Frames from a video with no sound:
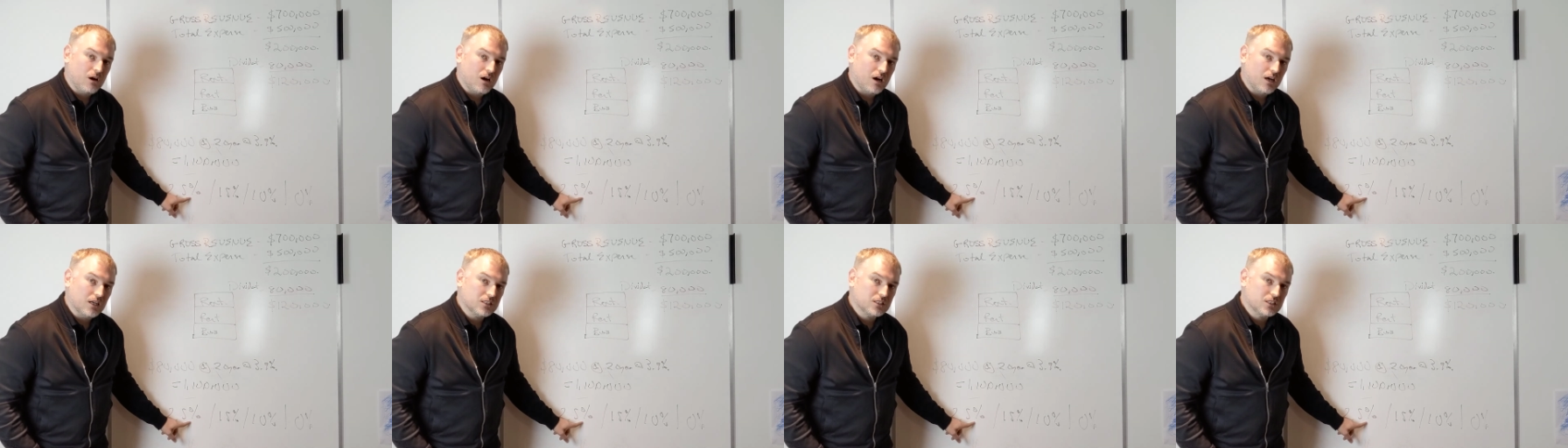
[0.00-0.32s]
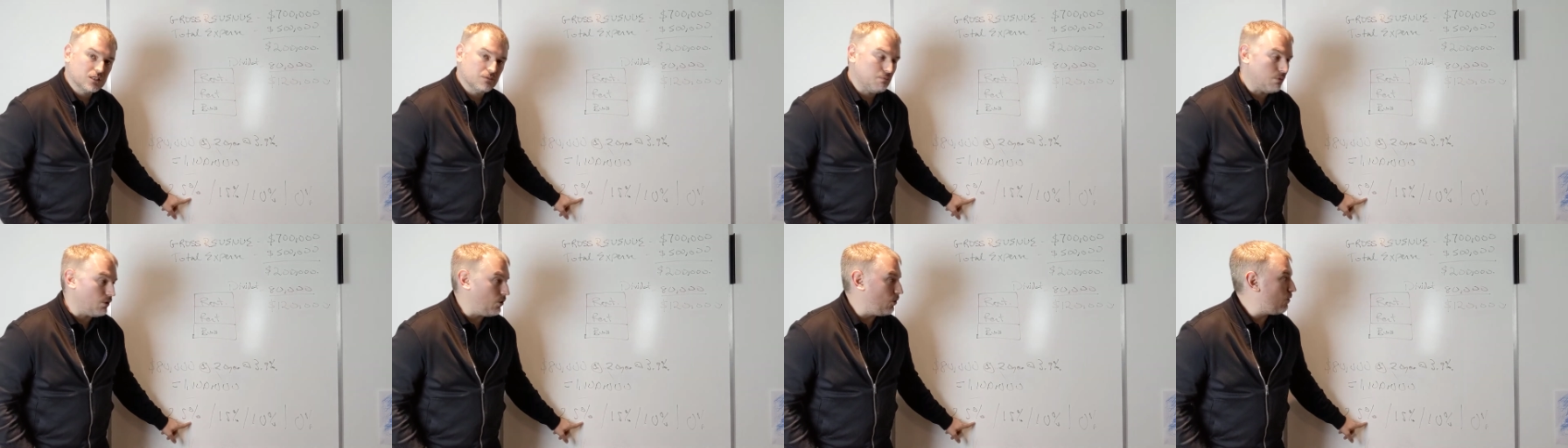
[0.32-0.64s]

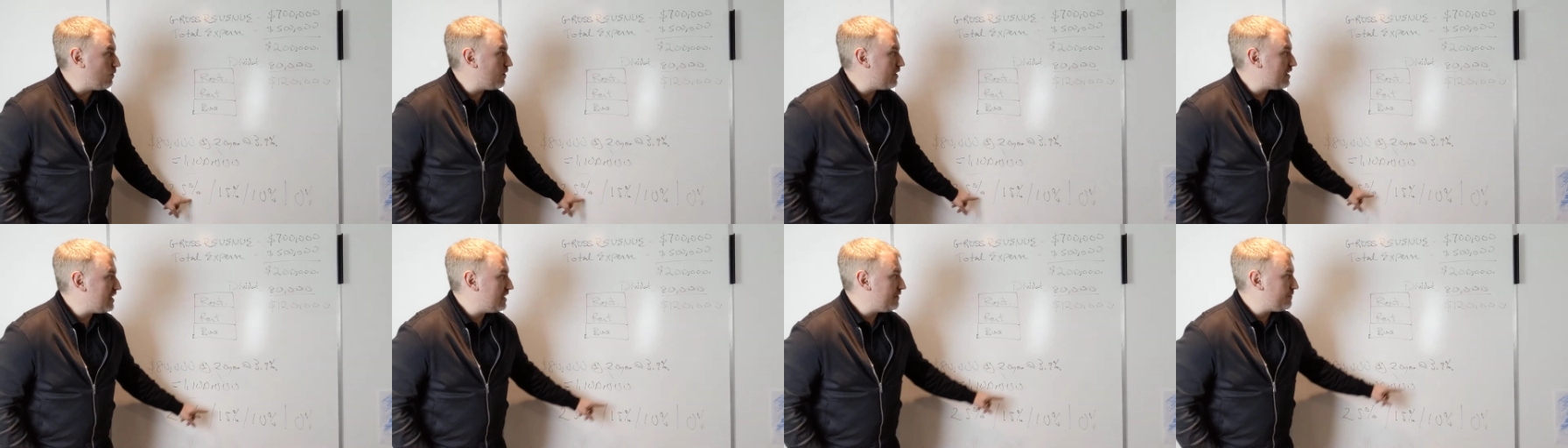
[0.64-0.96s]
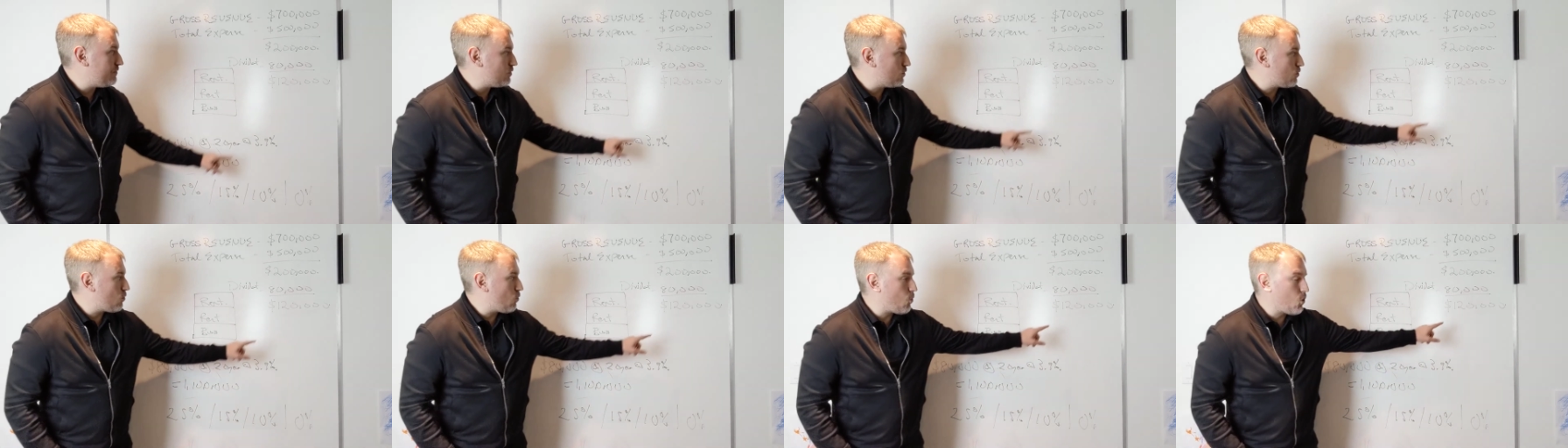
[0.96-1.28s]
possible,
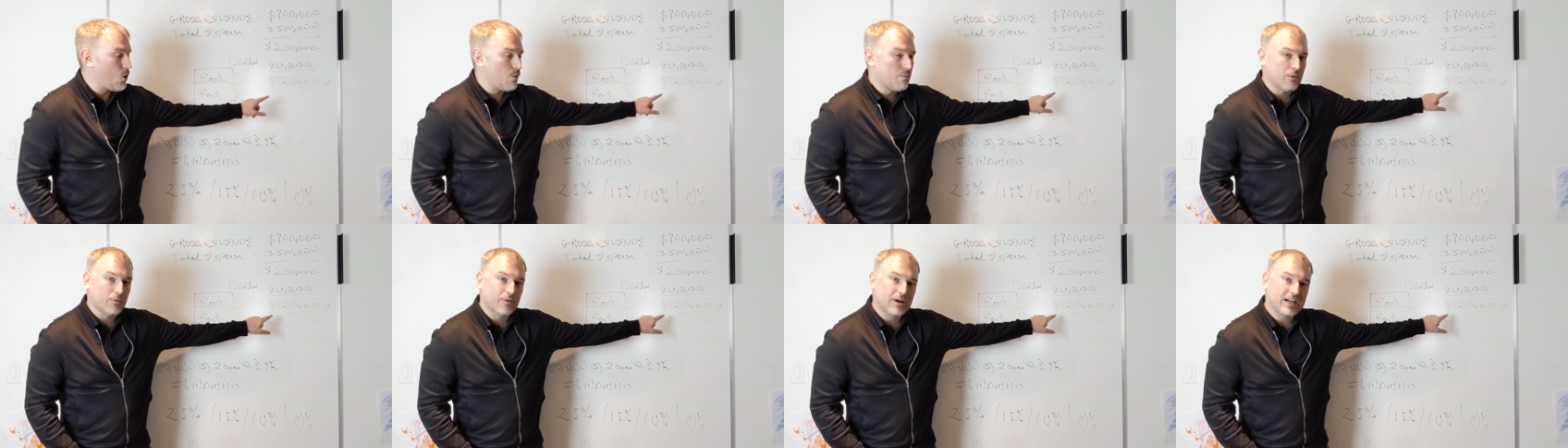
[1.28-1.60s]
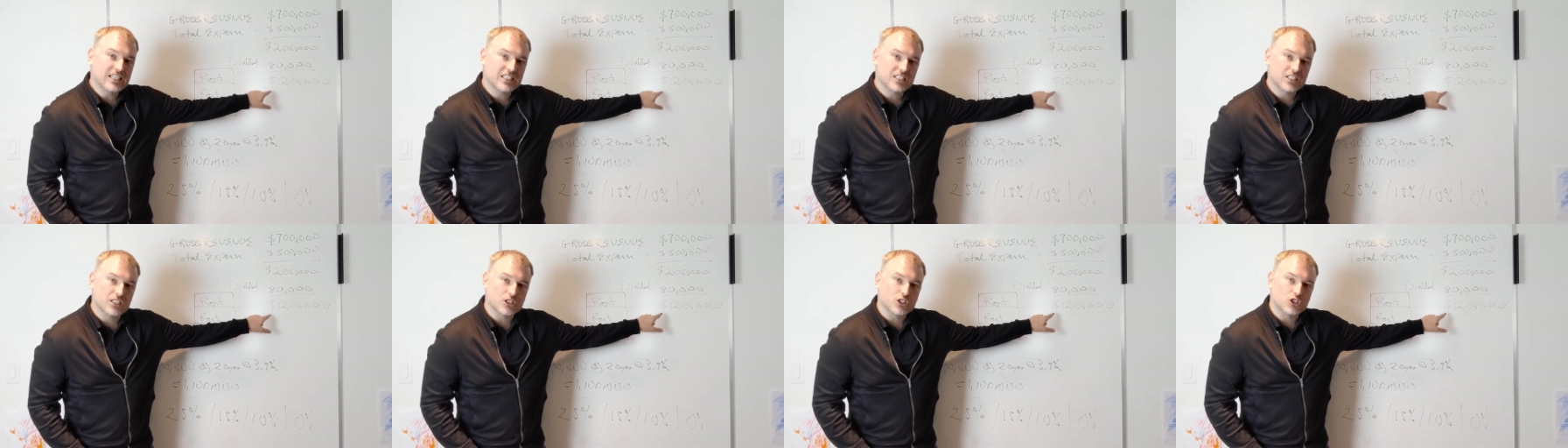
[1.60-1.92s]
if your
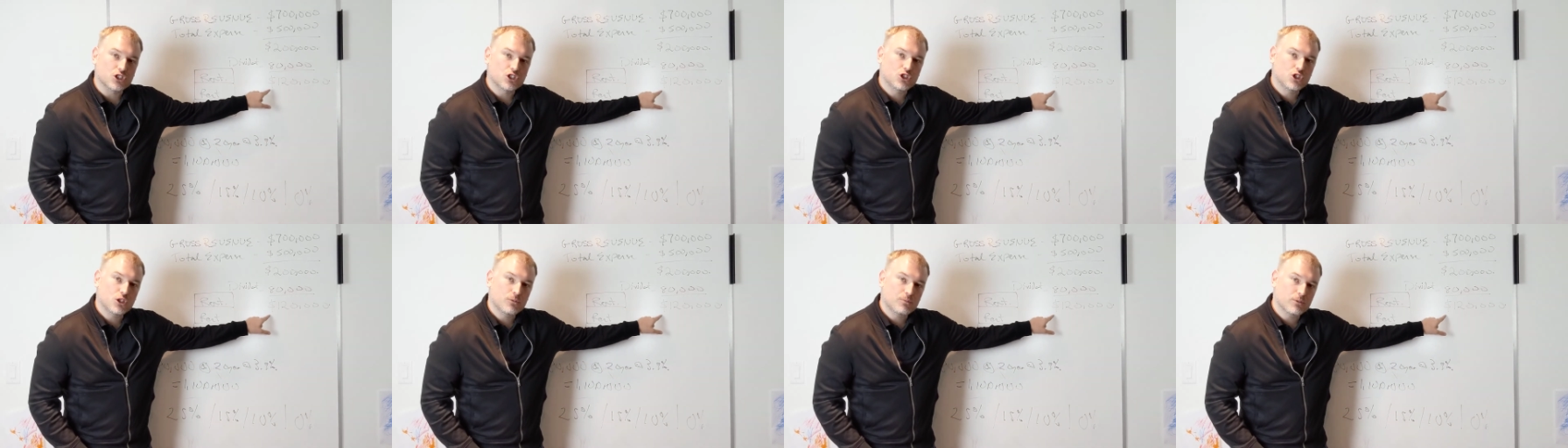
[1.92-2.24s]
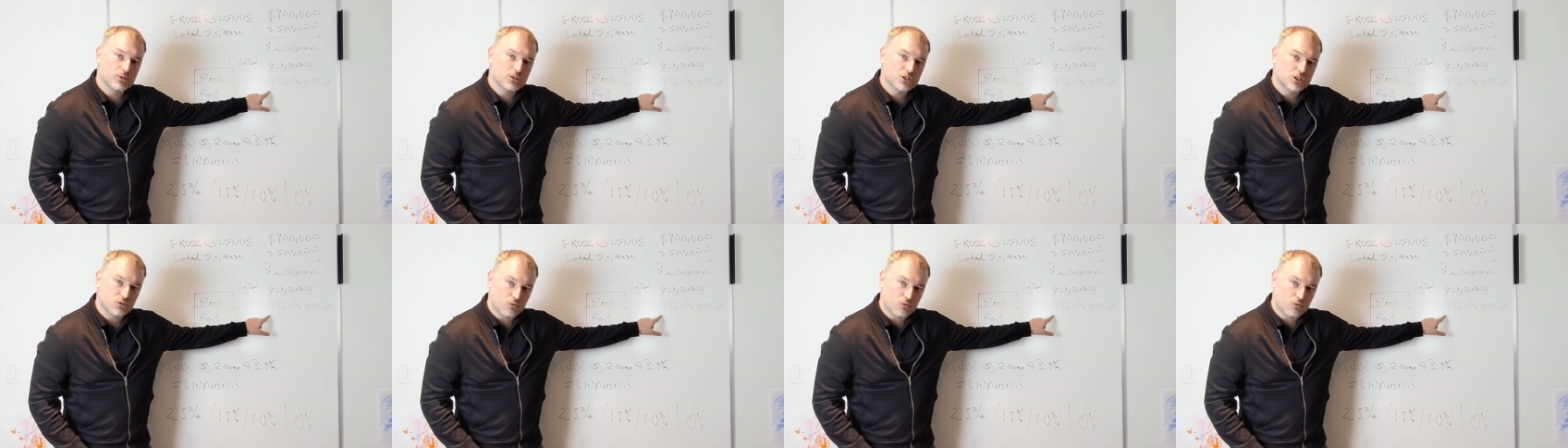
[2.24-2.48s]
corporation is super